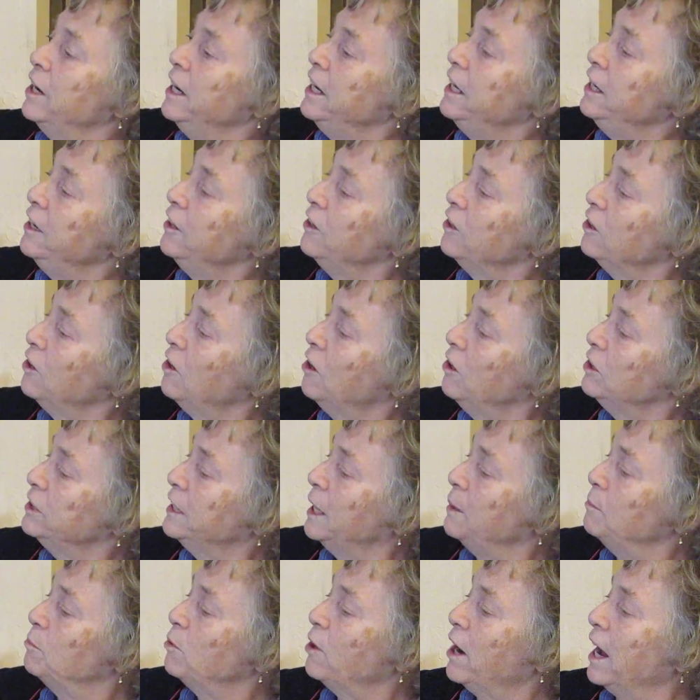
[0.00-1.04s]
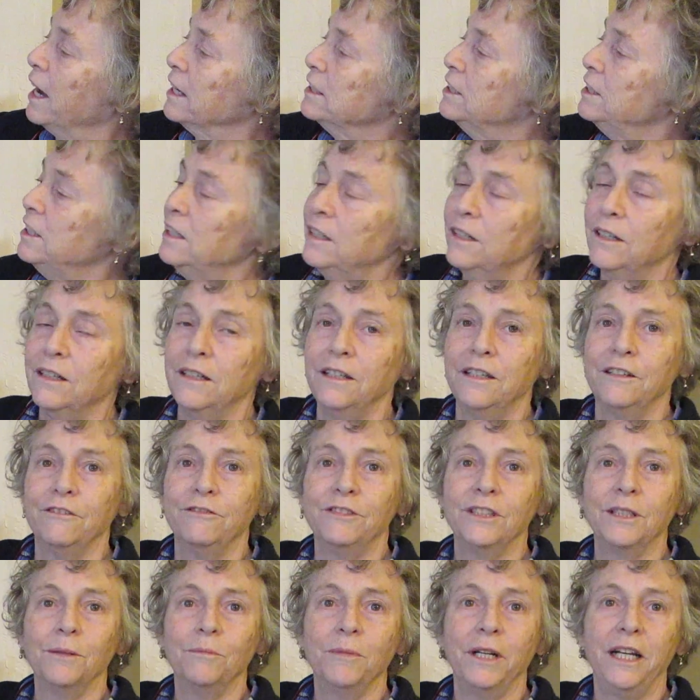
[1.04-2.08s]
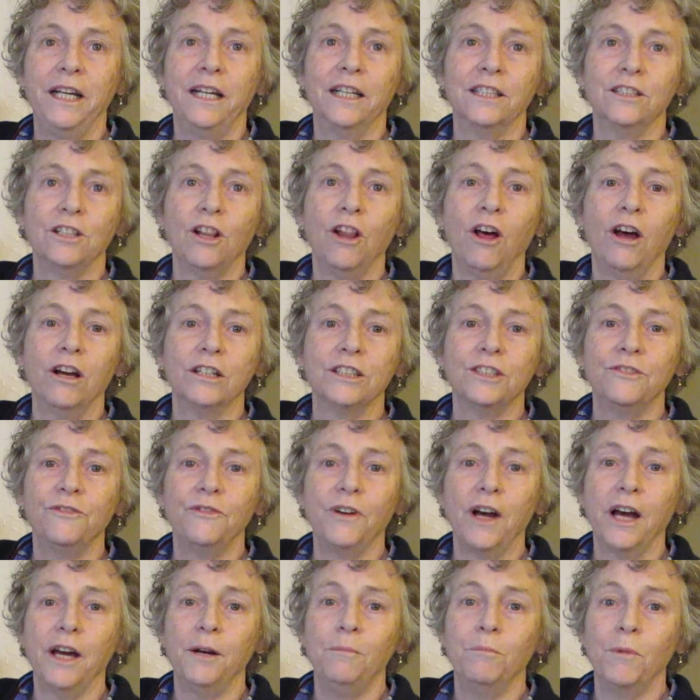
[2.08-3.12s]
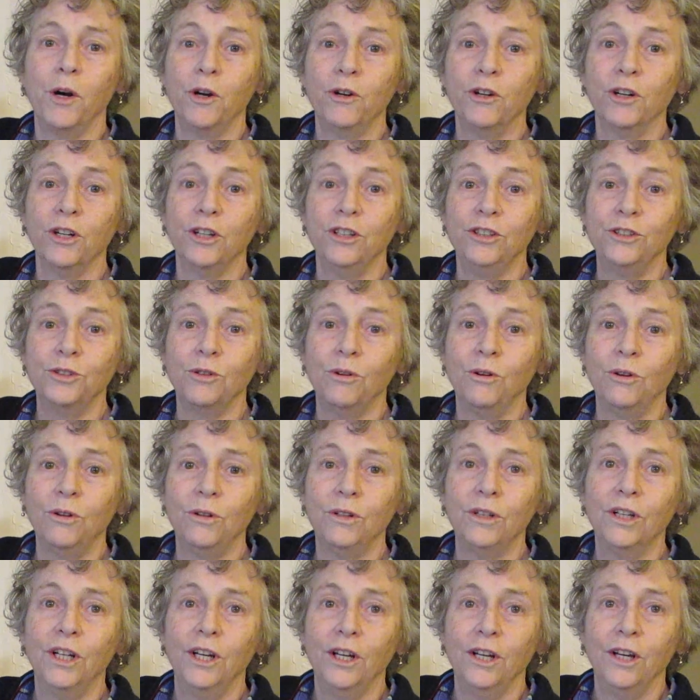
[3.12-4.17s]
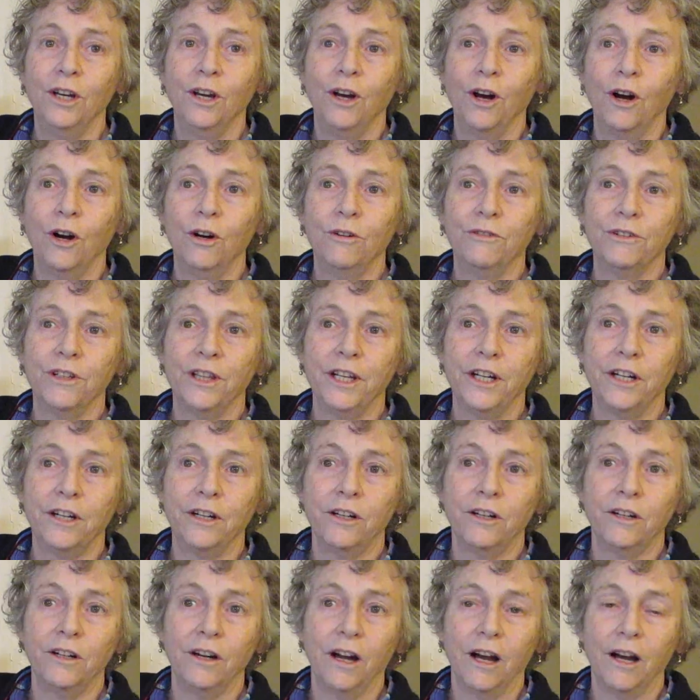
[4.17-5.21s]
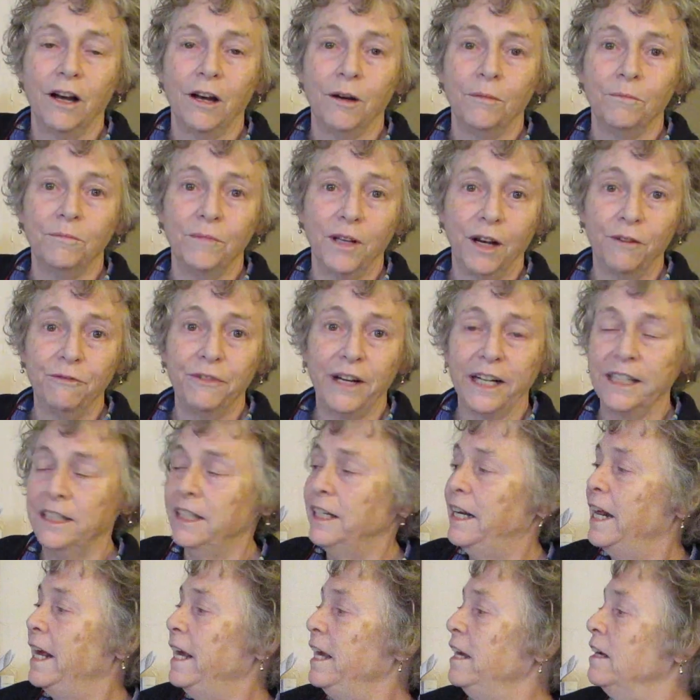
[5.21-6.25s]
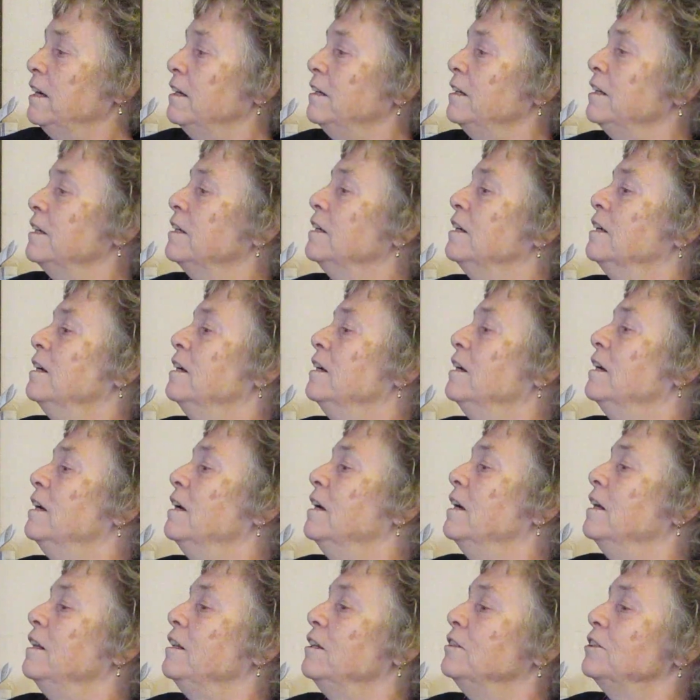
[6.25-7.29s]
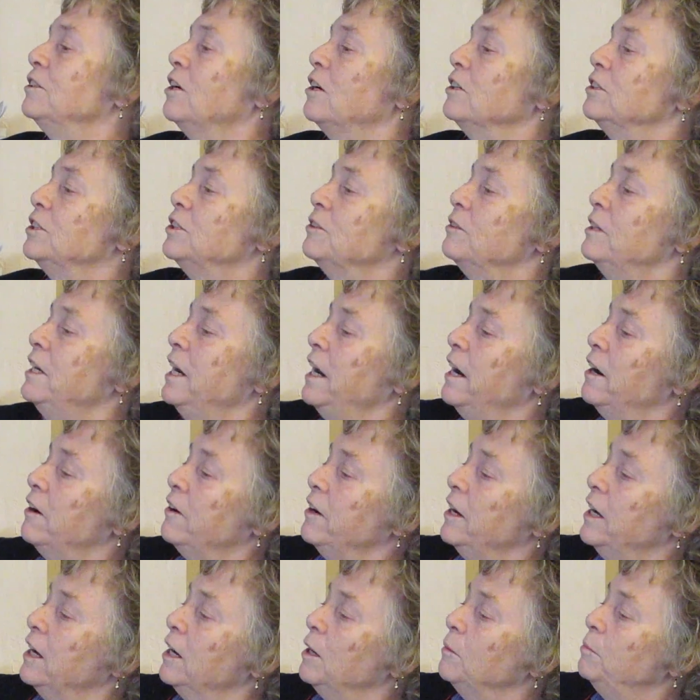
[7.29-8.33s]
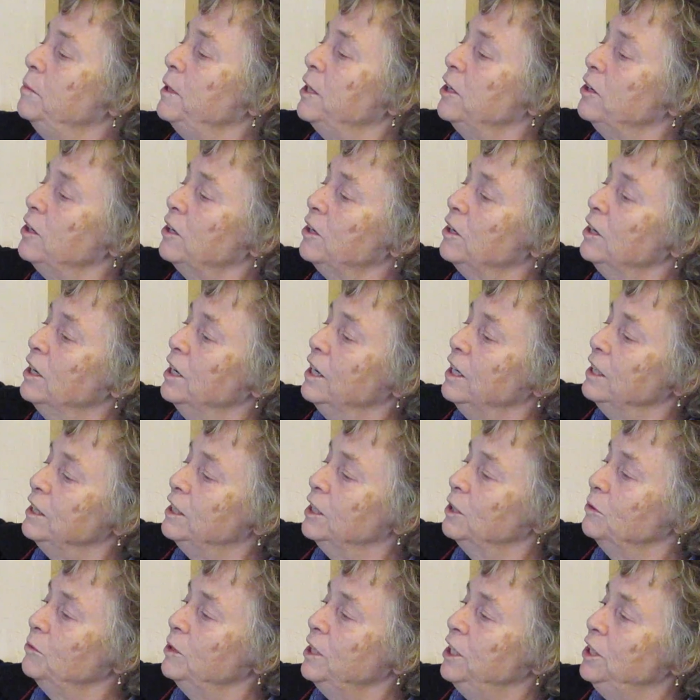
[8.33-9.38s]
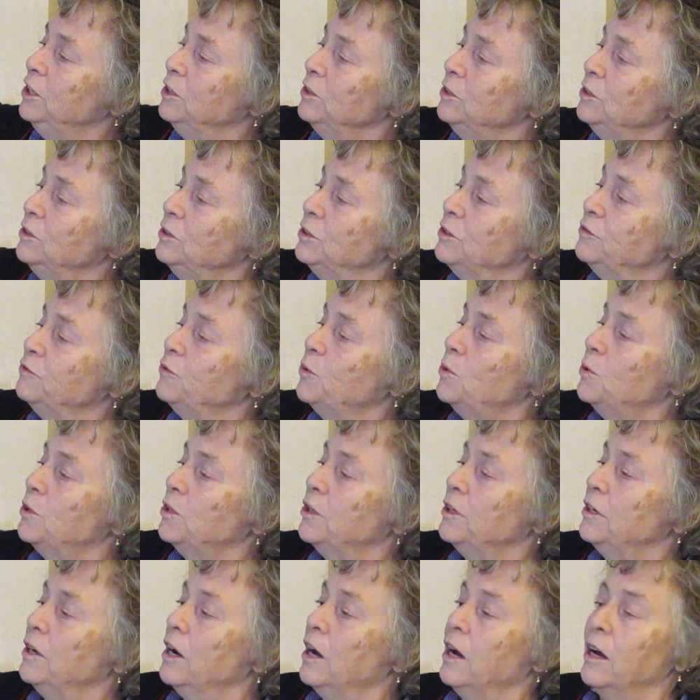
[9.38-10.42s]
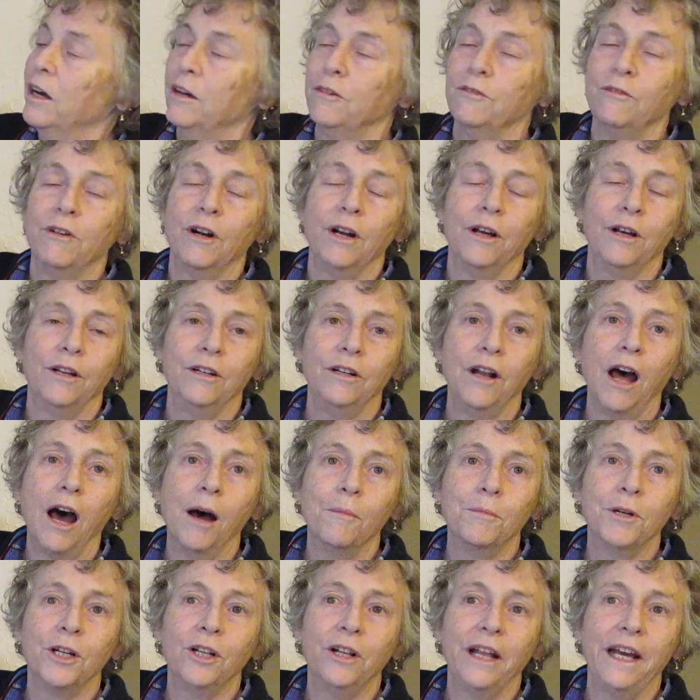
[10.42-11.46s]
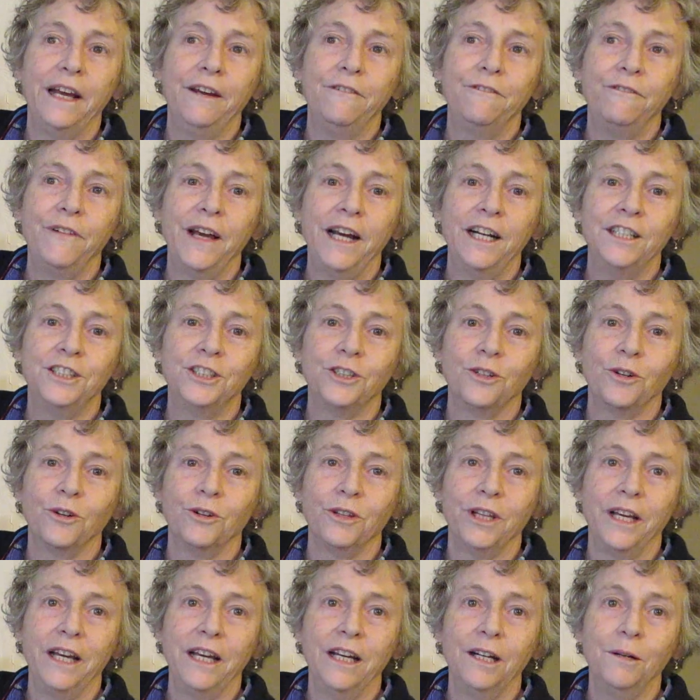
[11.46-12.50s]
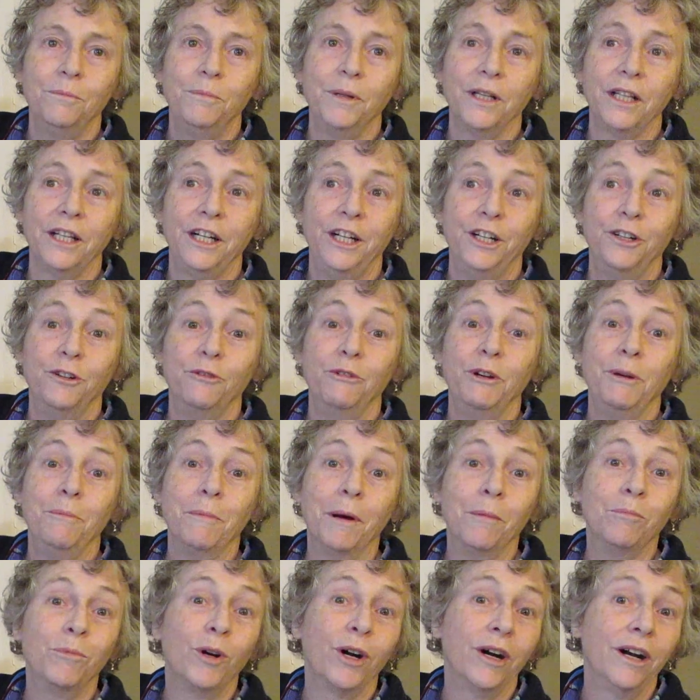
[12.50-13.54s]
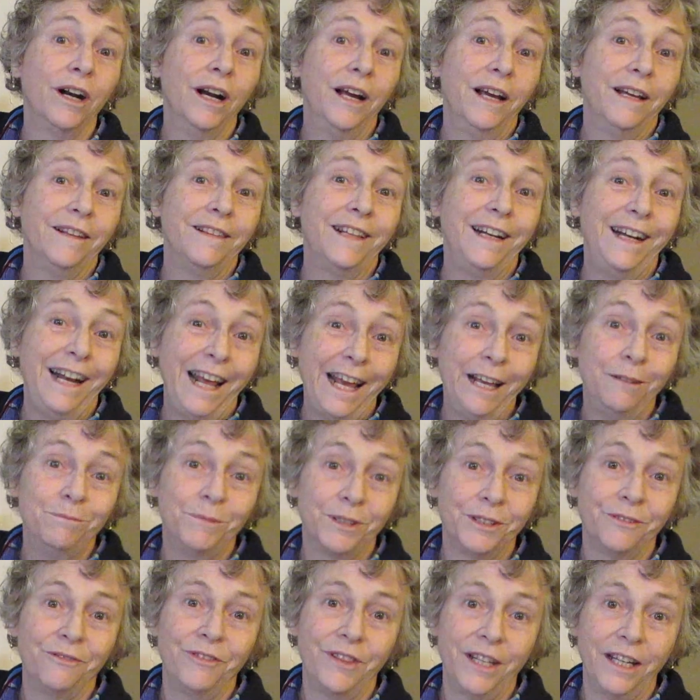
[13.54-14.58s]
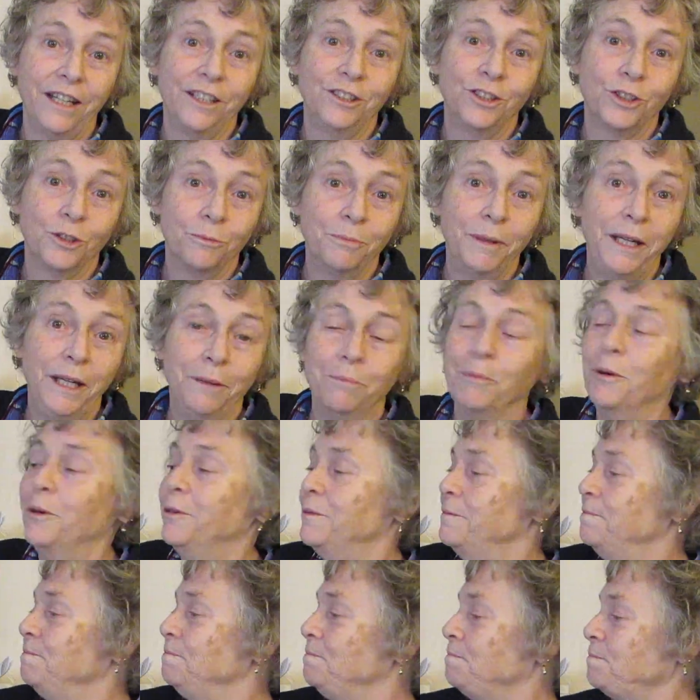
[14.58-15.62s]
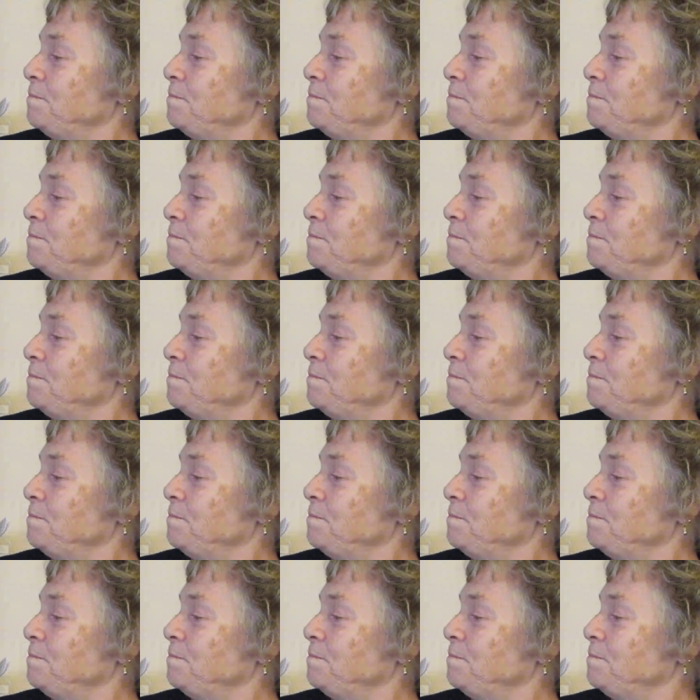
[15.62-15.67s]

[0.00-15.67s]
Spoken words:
right here called apraxia, if somebody has lost fine motor control over their affected hand. There's also an area up here that we use for nominal aphasia, or the inability to remember the names of things or people.